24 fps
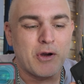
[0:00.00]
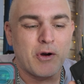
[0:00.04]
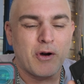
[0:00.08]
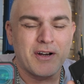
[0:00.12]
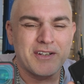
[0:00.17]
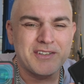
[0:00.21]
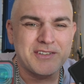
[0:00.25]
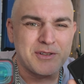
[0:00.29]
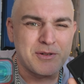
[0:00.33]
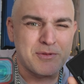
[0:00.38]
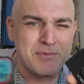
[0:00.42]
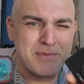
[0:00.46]

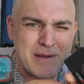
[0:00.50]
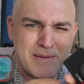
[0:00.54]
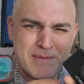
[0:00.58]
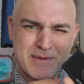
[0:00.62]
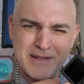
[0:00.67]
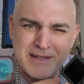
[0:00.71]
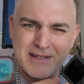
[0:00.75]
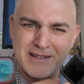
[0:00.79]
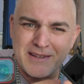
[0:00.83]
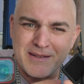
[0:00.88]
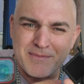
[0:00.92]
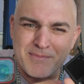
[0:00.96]
Also,
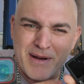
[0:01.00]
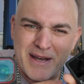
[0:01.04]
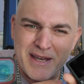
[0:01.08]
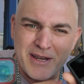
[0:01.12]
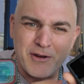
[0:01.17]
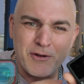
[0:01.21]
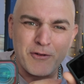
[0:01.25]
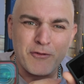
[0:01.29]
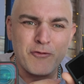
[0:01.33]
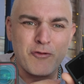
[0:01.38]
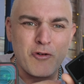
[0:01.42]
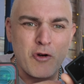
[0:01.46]
maybe the
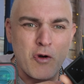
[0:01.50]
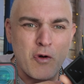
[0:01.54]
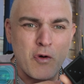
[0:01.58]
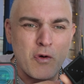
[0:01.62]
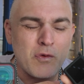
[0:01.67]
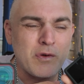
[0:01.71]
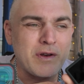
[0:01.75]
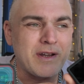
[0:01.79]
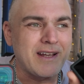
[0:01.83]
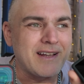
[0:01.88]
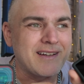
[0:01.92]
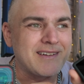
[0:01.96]

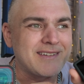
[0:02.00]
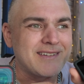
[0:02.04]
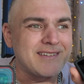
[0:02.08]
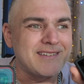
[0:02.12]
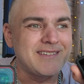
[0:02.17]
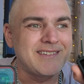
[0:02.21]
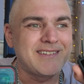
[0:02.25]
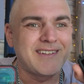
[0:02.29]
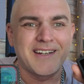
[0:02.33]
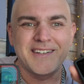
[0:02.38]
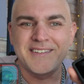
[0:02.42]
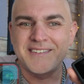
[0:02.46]
microphone, it
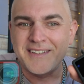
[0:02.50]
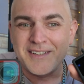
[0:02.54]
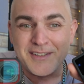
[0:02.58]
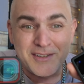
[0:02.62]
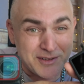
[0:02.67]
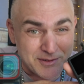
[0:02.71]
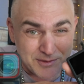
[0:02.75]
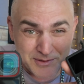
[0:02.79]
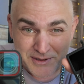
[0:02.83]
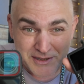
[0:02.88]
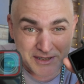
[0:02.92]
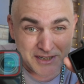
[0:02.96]
doesn't
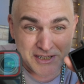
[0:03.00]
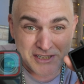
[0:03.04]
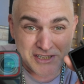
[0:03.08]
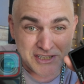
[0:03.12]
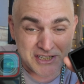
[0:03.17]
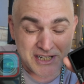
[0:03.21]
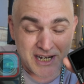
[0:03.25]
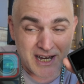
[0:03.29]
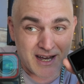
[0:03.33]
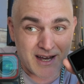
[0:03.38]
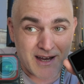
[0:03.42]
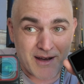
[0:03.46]
do a good
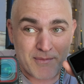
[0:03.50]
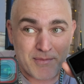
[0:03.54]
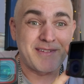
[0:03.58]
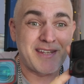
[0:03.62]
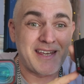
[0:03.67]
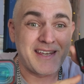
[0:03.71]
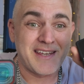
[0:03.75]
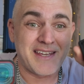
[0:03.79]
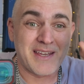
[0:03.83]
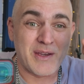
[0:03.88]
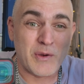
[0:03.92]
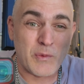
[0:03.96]
job
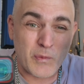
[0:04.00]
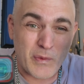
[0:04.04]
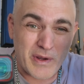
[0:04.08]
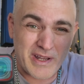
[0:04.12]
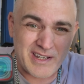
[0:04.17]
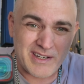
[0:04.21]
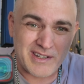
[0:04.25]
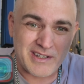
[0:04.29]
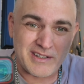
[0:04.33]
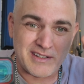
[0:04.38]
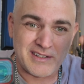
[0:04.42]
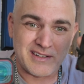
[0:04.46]
taking
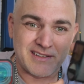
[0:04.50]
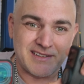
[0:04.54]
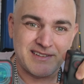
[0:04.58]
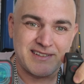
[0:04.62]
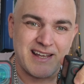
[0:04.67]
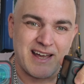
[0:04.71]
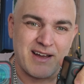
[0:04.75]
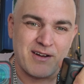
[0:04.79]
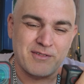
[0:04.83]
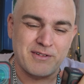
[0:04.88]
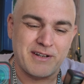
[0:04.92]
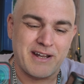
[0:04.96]
wind
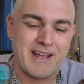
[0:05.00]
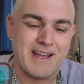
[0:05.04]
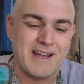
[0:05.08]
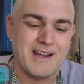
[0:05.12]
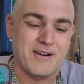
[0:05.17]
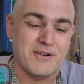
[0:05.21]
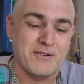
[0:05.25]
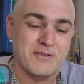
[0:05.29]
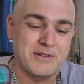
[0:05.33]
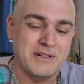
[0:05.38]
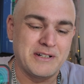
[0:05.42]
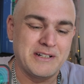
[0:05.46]
sound
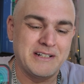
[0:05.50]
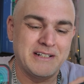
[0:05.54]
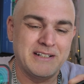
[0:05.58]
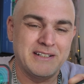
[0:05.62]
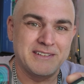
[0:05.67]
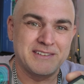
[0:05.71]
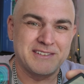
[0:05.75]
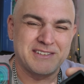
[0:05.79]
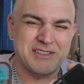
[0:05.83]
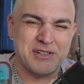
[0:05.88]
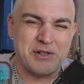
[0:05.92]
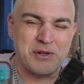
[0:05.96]
out.
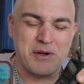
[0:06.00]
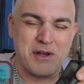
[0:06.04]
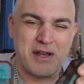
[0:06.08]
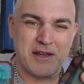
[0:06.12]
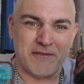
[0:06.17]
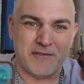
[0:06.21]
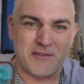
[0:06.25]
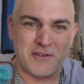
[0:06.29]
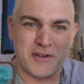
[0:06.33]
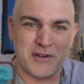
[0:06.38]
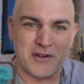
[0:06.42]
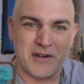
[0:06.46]
So
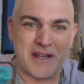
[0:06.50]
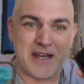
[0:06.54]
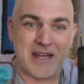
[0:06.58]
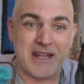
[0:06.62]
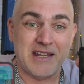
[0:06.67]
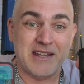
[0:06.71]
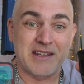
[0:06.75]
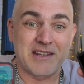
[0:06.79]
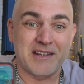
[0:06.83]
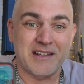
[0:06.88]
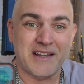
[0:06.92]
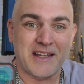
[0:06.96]
if you're
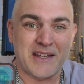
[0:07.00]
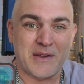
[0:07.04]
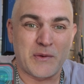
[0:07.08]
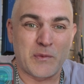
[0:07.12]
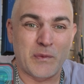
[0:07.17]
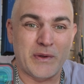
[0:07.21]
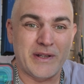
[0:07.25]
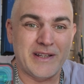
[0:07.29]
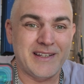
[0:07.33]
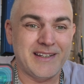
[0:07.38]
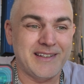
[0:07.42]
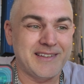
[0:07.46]
in like
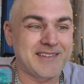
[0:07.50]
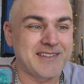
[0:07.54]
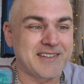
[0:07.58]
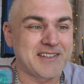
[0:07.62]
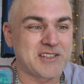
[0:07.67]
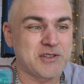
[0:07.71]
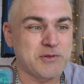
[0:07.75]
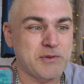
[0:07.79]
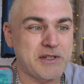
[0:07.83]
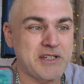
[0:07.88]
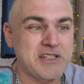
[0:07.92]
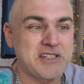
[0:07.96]
windy
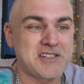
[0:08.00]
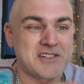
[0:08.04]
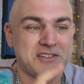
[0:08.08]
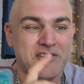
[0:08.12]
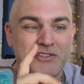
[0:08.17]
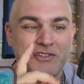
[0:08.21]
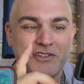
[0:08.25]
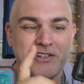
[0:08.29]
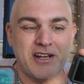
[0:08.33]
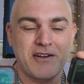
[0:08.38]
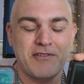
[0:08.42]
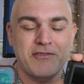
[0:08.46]
situations,
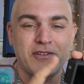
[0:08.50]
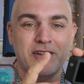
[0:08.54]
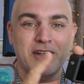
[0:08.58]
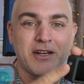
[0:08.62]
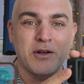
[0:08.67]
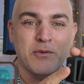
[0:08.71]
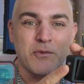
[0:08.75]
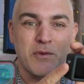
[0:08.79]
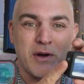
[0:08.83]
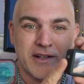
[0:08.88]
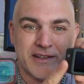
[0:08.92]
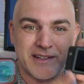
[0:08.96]
you're definitely
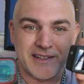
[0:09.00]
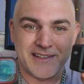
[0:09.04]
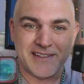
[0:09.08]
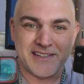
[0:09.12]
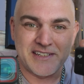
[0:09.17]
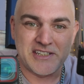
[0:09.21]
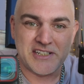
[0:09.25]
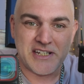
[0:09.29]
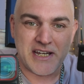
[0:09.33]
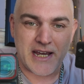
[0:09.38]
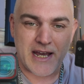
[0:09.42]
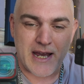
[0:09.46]
going to want the
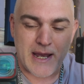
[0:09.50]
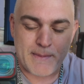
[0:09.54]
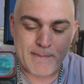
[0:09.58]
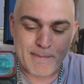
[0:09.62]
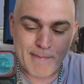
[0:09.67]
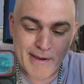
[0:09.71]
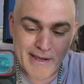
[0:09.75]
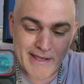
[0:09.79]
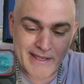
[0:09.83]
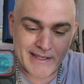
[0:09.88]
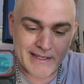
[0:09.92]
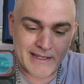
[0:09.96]
DJI
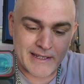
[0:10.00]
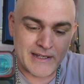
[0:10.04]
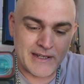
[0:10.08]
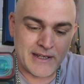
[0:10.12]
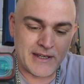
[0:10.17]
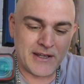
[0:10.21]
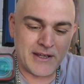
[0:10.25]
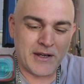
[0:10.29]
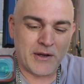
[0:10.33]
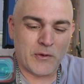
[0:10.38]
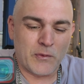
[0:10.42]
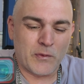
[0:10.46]
mic
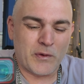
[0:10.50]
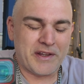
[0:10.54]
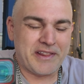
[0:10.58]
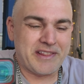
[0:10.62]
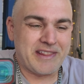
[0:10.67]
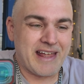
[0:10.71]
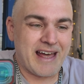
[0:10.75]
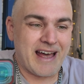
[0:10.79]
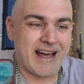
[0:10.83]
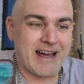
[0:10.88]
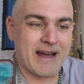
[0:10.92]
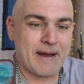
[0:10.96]
with
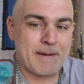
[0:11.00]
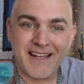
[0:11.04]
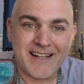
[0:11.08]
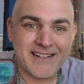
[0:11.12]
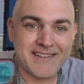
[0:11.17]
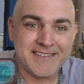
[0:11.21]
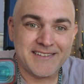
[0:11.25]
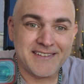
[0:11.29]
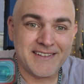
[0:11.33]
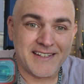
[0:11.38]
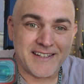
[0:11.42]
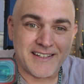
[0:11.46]
that.
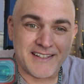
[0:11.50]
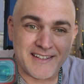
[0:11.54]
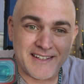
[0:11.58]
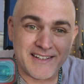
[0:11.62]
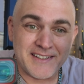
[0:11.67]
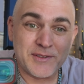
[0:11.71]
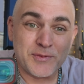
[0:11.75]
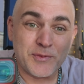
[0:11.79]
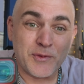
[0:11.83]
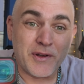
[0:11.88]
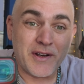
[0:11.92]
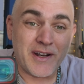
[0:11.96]
That's it.
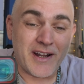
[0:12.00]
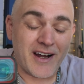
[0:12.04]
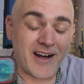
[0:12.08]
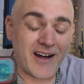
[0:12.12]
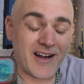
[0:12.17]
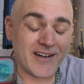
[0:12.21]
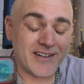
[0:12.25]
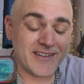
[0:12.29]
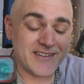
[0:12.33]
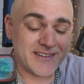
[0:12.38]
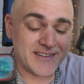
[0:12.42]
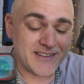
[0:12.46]
This one
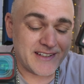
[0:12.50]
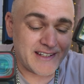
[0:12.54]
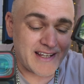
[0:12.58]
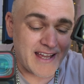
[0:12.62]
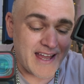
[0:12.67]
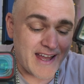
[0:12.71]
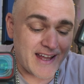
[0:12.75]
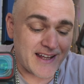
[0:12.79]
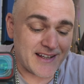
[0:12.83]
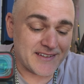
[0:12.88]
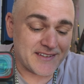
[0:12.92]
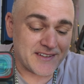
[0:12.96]
honestly
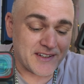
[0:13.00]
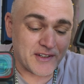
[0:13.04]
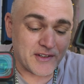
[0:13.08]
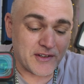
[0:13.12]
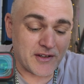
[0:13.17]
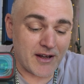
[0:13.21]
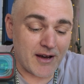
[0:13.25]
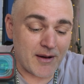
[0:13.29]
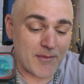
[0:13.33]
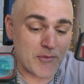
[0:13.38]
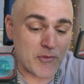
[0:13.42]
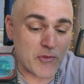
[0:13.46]
has a
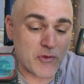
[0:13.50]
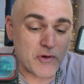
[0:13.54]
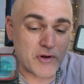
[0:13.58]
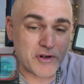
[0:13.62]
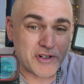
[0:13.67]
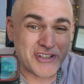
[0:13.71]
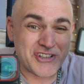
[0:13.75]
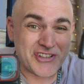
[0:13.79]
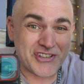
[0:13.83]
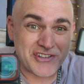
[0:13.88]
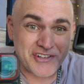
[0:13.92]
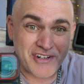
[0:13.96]
lot more
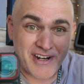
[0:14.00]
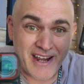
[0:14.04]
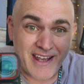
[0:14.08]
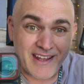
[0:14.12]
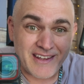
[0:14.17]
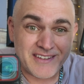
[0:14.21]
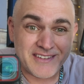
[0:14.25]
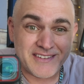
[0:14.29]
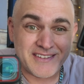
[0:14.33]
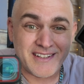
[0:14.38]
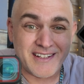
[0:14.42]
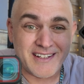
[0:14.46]

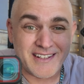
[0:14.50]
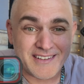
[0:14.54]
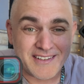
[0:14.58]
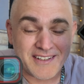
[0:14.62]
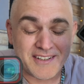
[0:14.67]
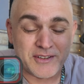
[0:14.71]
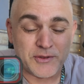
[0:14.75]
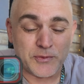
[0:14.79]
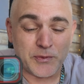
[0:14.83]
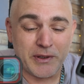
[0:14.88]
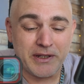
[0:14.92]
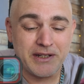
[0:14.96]
strengths than it
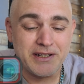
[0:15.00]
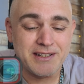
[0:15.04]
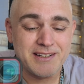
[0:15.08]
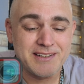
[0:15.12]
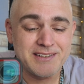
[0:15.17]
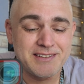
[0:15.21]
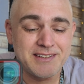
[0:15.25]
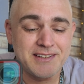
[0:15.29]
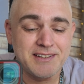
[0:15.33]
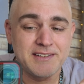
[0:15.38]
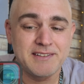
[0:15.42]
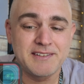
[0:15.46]
does
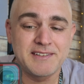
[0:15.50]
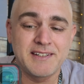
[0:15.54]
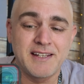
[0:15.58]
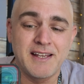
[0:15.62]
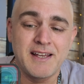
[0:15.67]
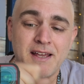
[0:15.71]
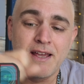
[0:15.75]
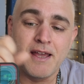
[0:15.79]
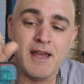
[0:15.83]
weaknesses.